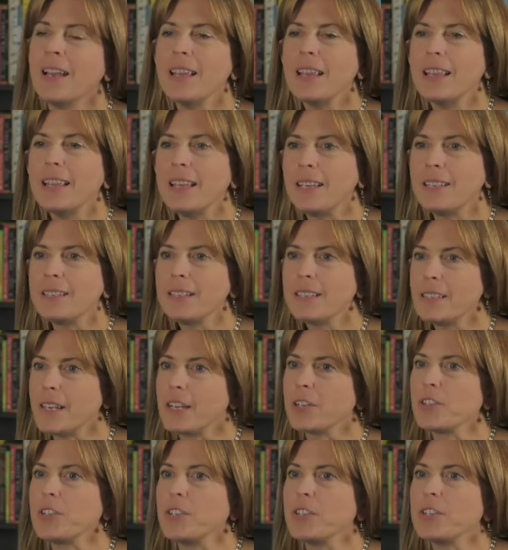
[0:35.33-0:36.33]
These
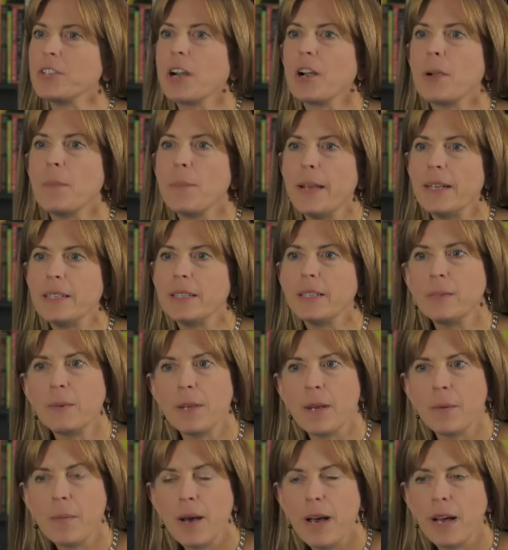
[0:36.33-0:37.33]
sections are meant to be
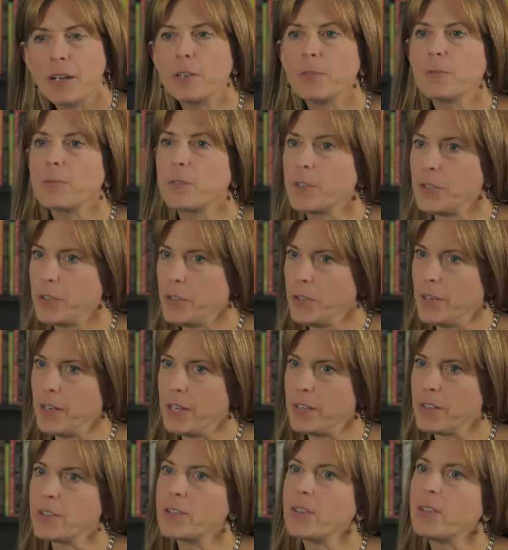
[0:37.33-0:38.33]
a model for
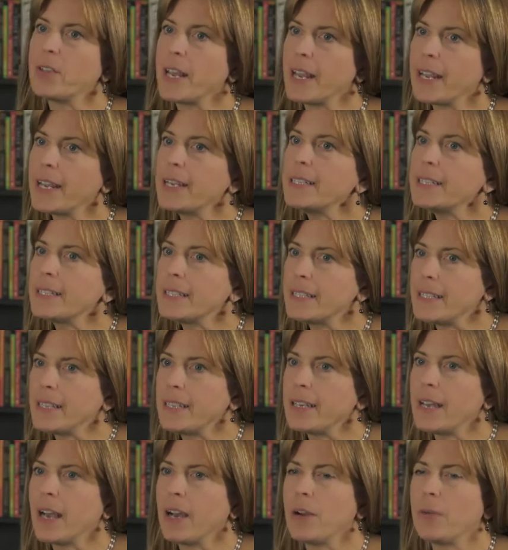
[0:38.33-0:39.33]
students so they can
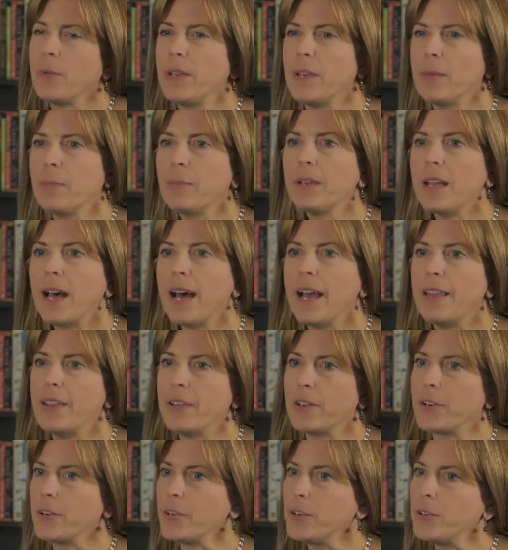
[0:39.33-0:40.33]
see how we apply
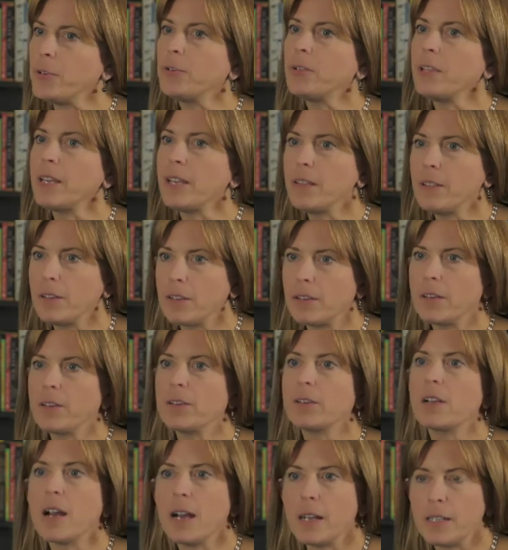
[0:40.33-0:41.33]
their newly
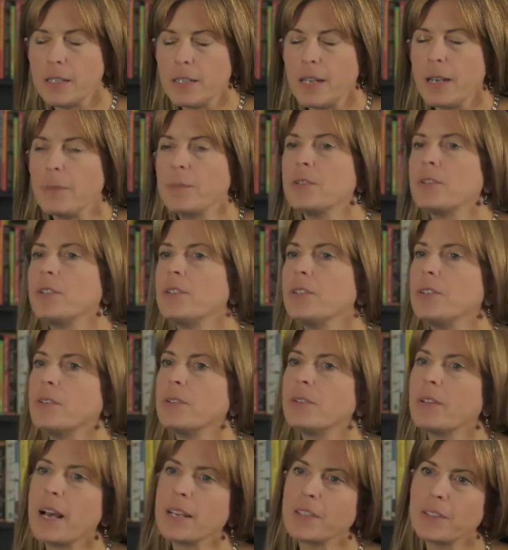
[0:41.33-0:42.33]
learned concepts to
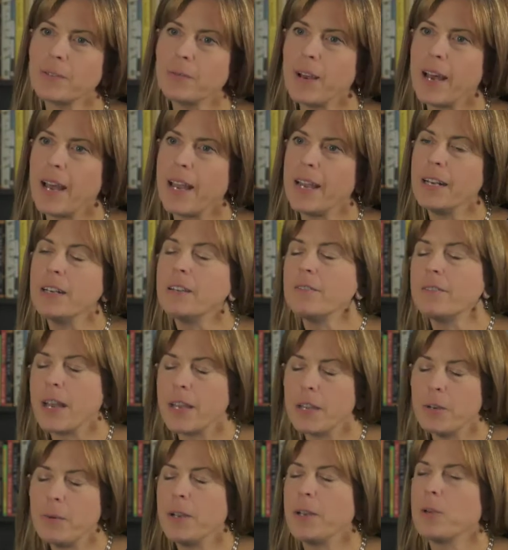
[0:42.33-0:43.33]
classify and
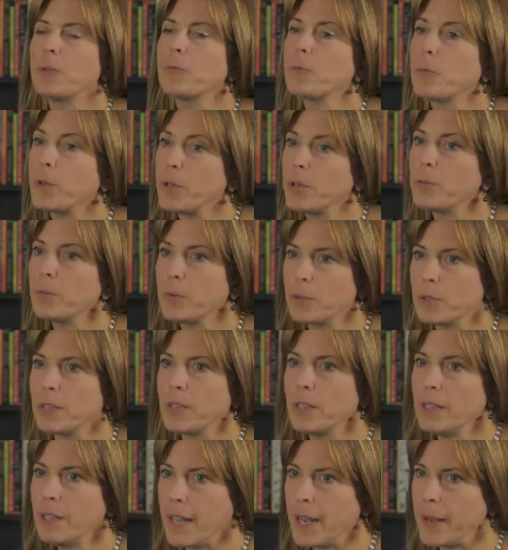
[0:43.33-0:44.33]
evaluate a
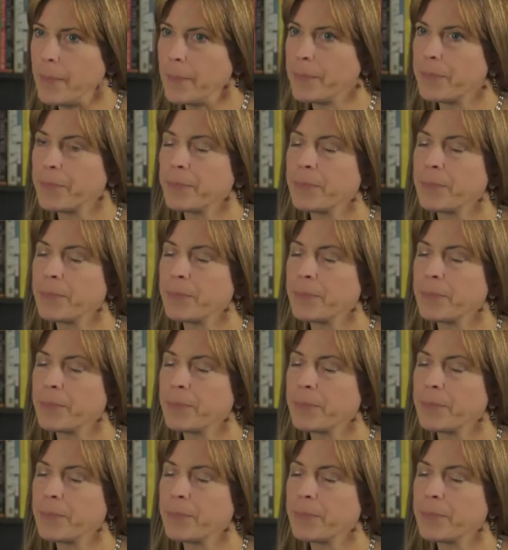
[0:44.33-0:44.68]
real-world claim.